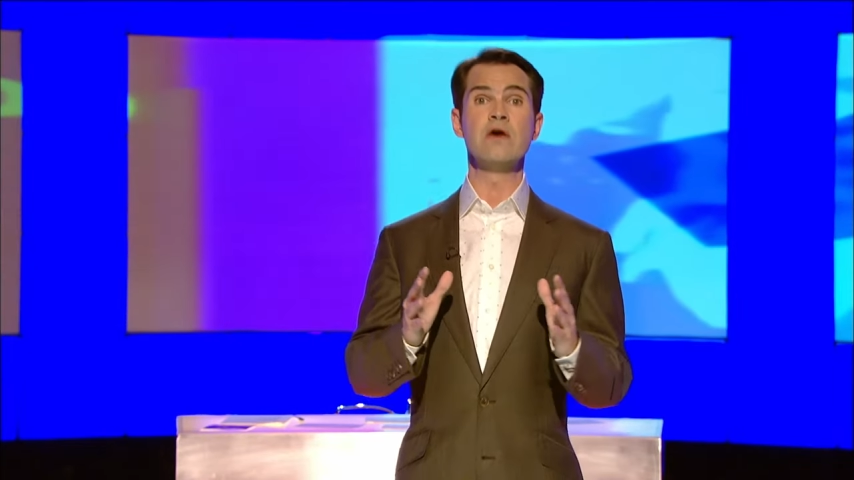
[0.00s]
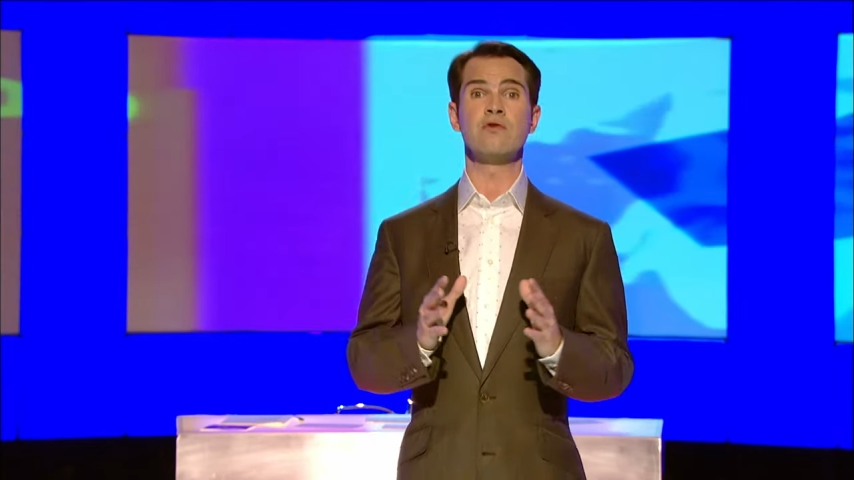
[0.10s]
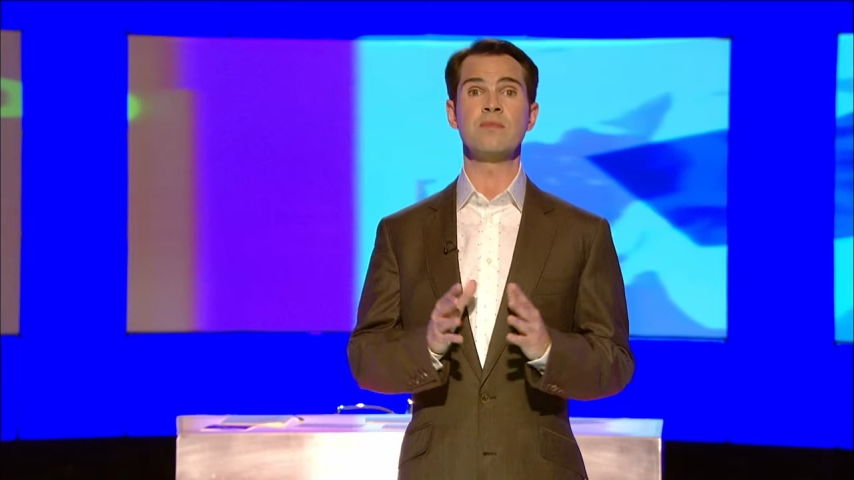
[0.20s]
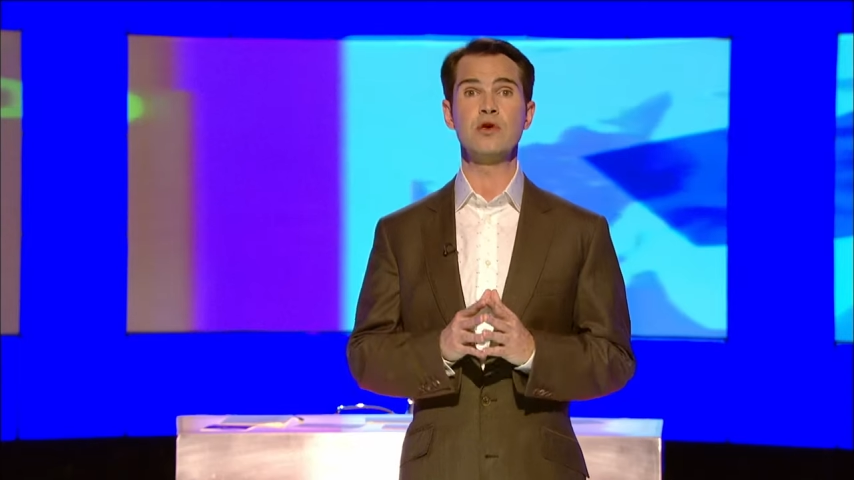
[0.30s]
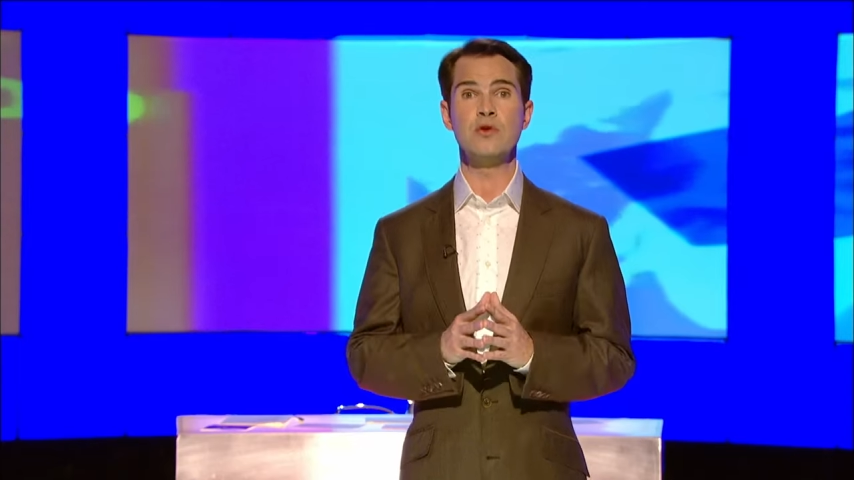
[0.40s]

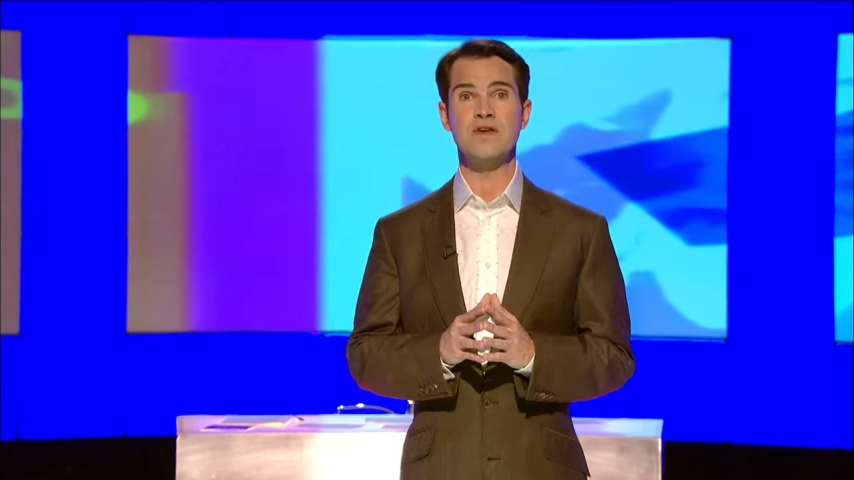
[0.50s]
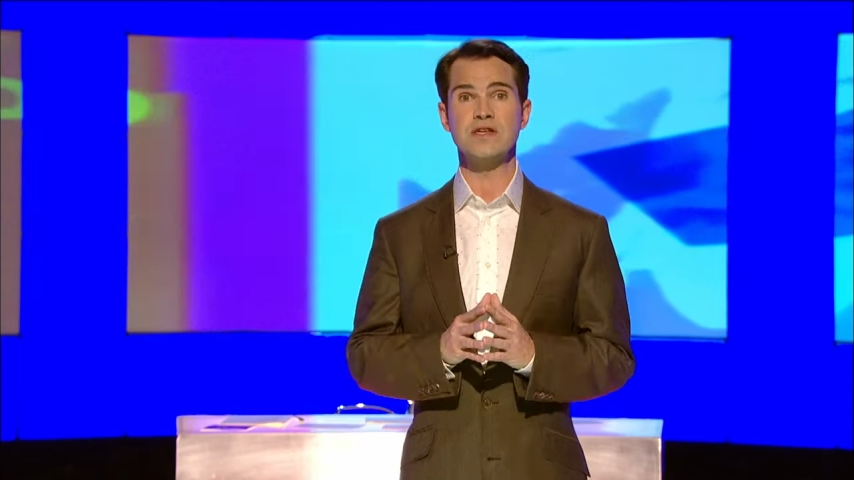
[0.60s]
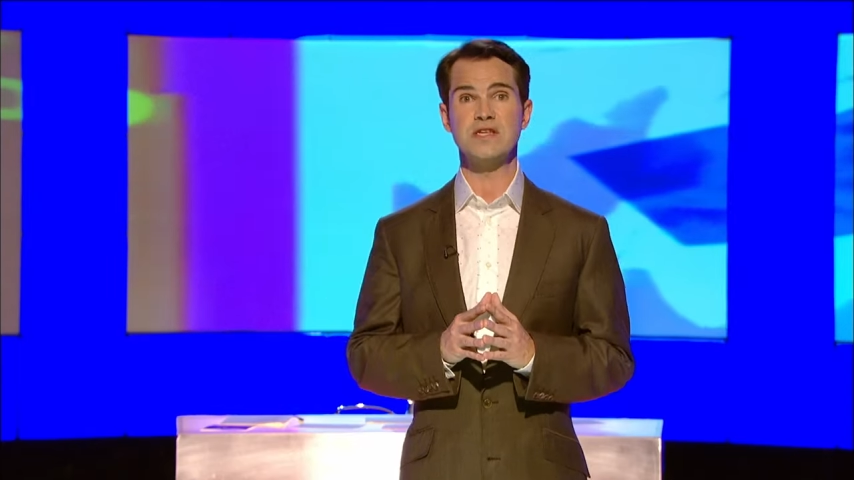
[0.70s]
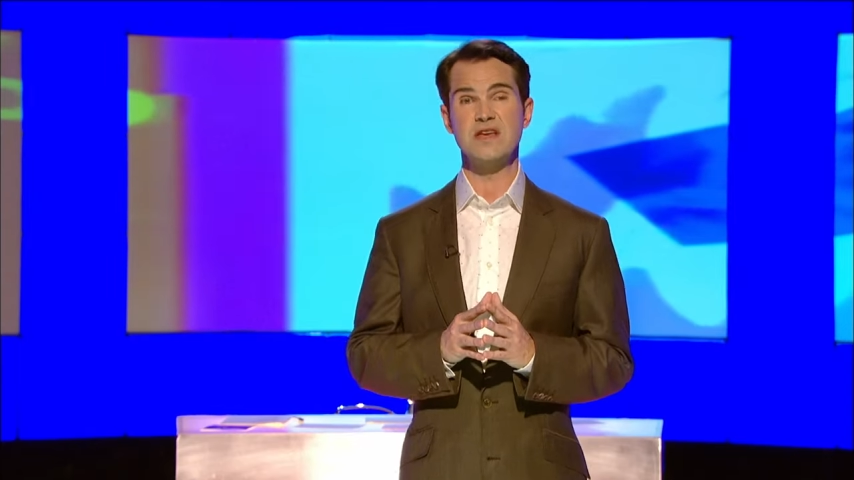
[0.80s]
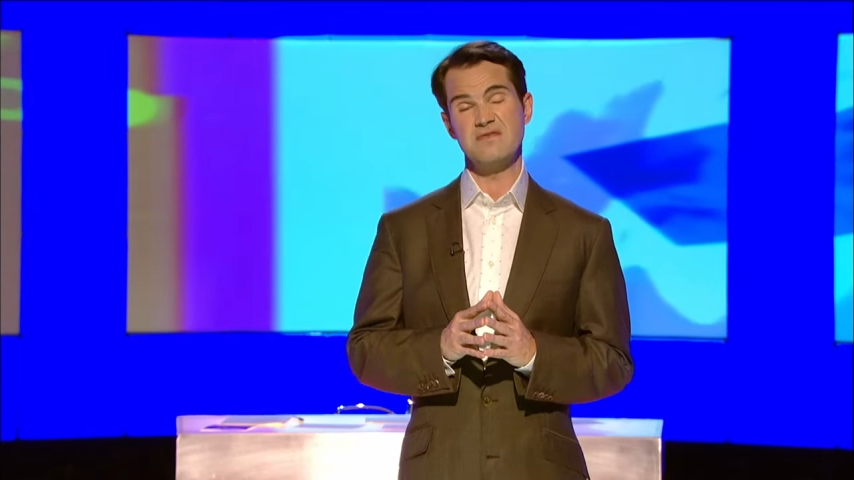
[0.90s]
from the
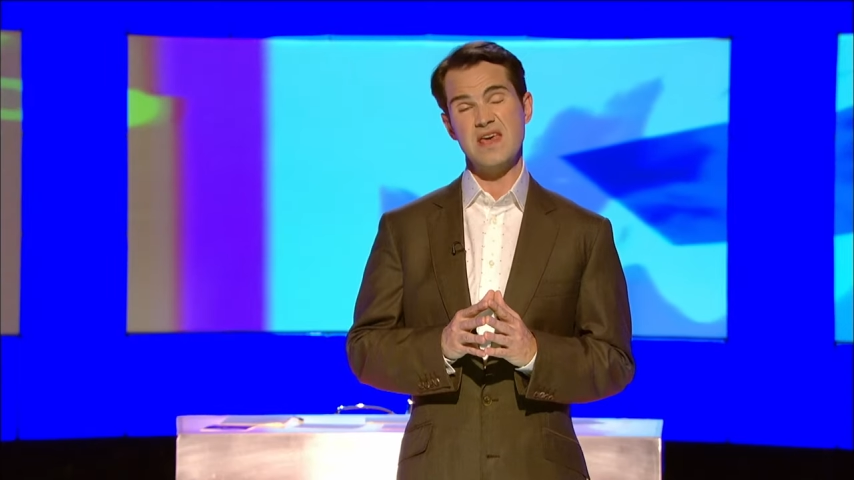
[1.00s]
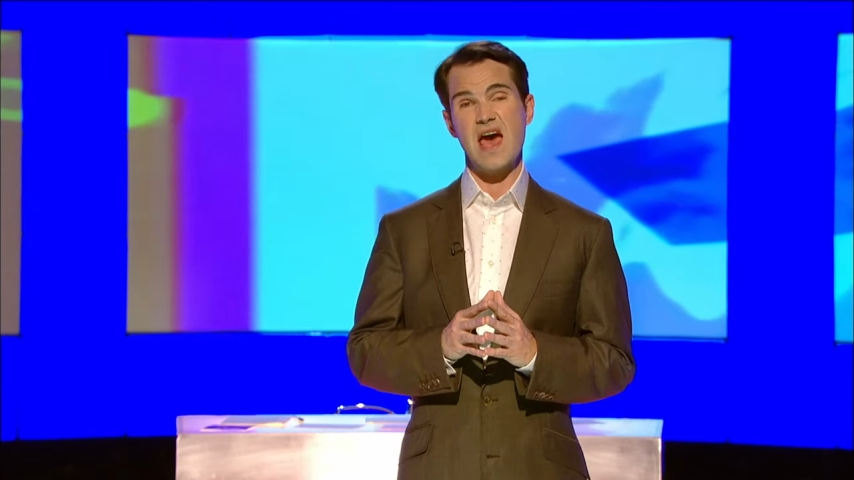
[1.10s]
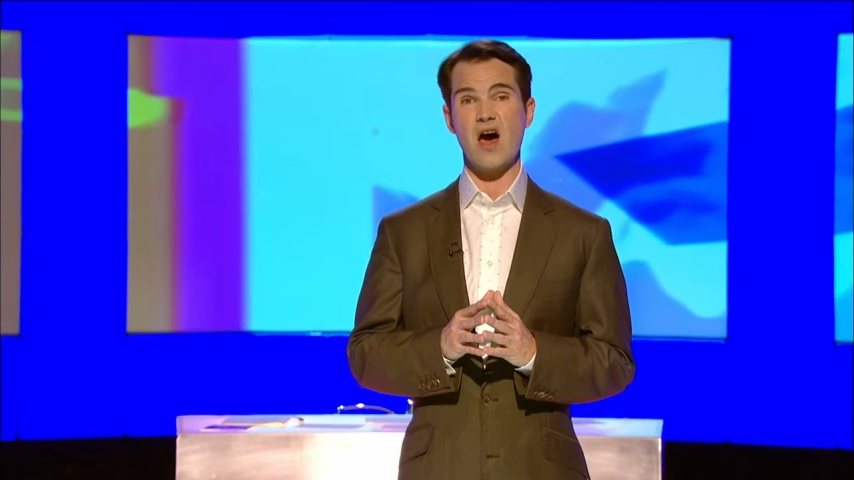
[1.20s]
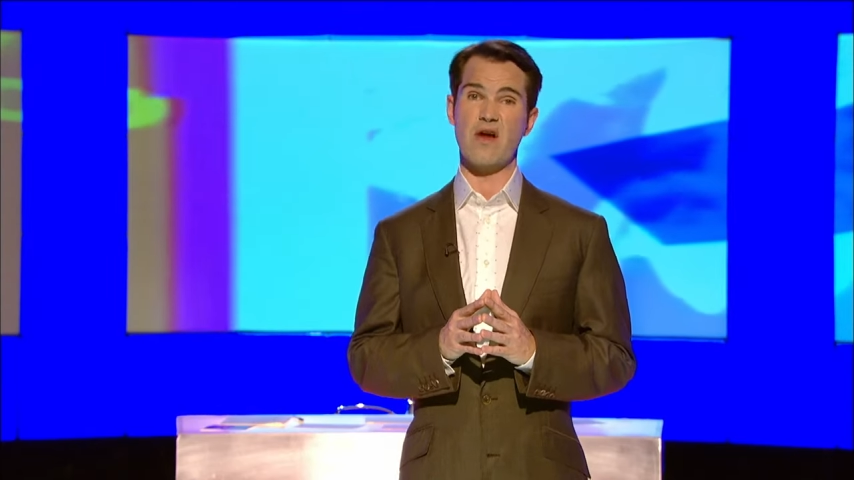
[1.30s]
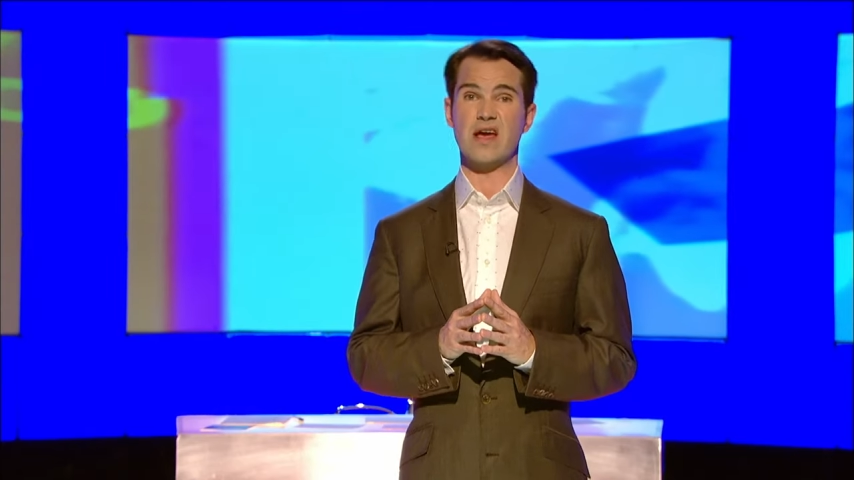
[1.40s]
University of...
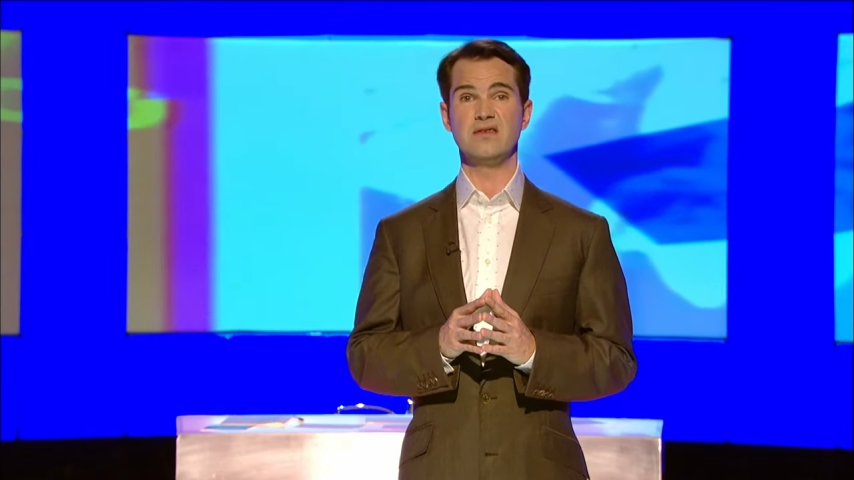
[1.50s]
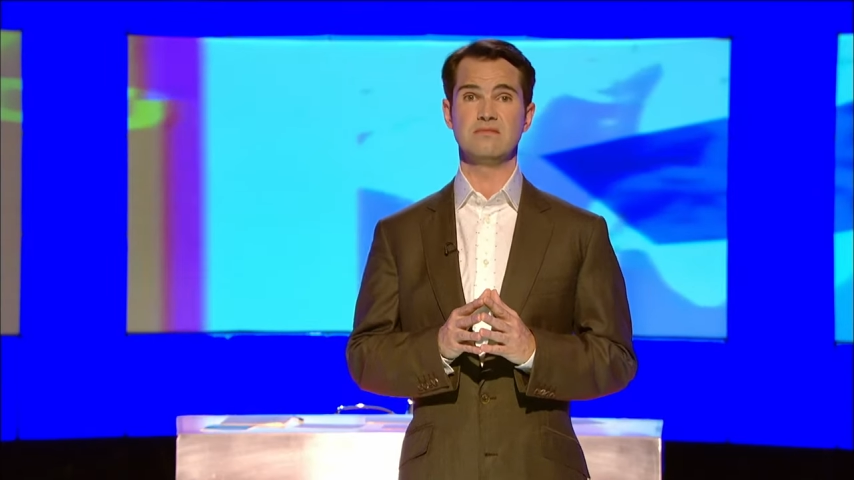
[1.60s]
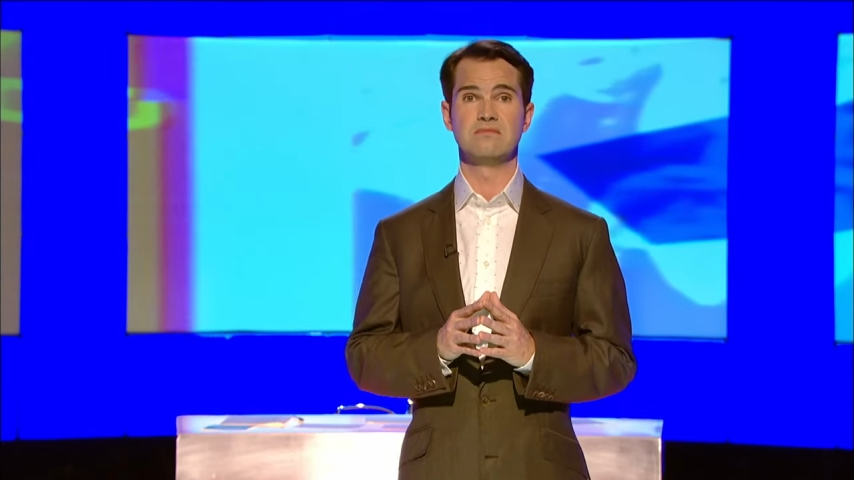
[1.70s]
Yeah, I reckon.